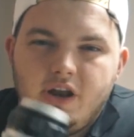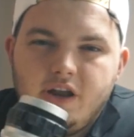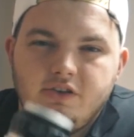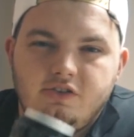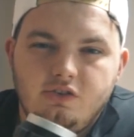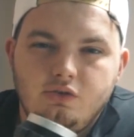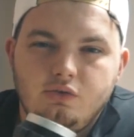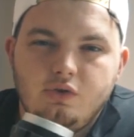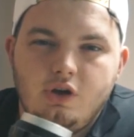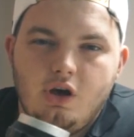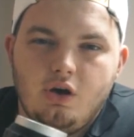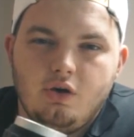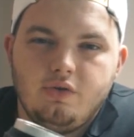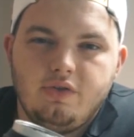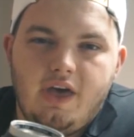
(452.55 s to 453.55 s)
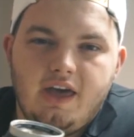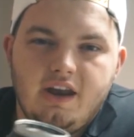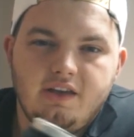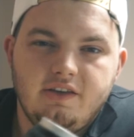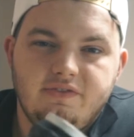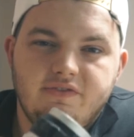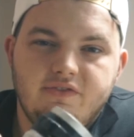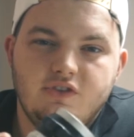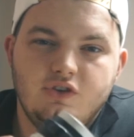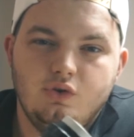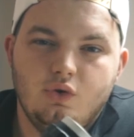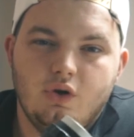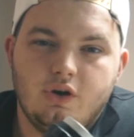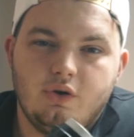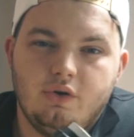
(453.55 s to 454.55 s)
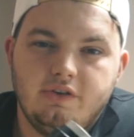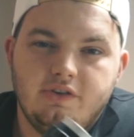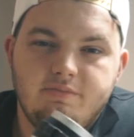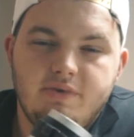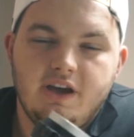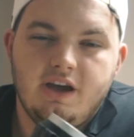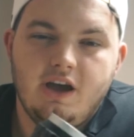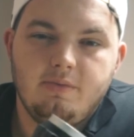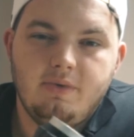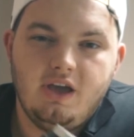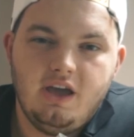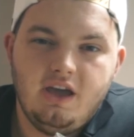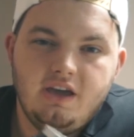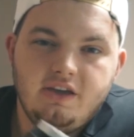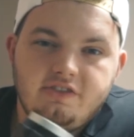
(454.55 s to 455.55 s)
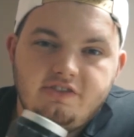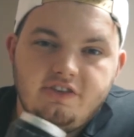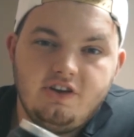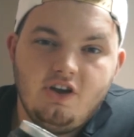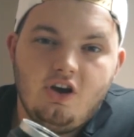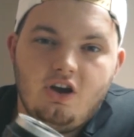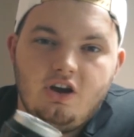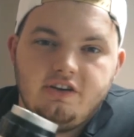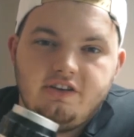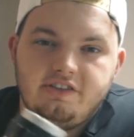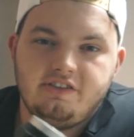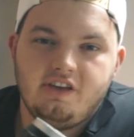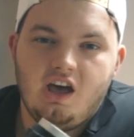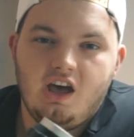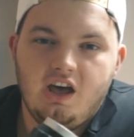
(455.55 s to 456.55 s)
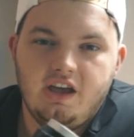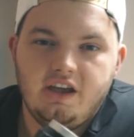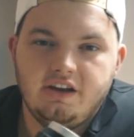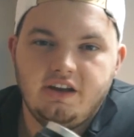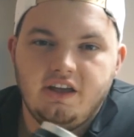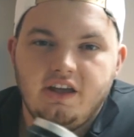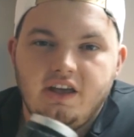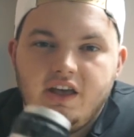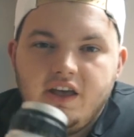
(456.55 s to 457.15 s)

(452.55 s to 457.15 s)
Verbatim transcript: but I do know that if you are going to pick up a Sonnar Design